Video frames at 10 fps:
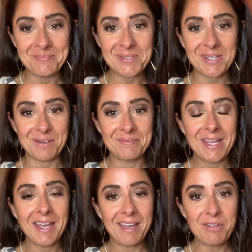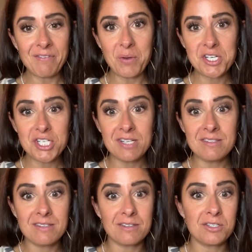So if you have
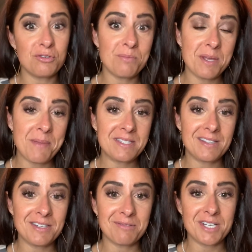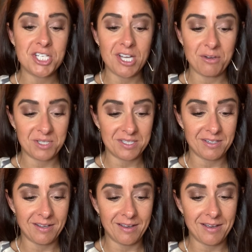questions, shoot me a message, reach out.
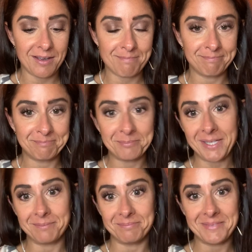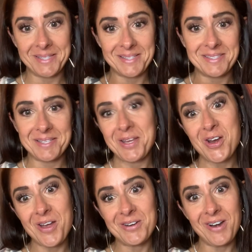But that's your
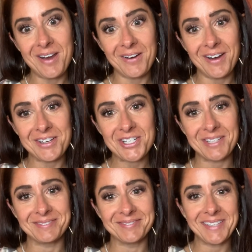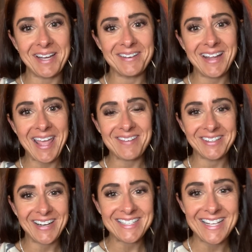under eye correction. All right, have a
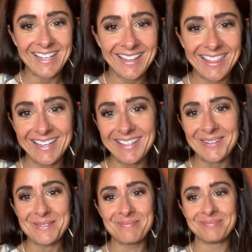great day. Thank you.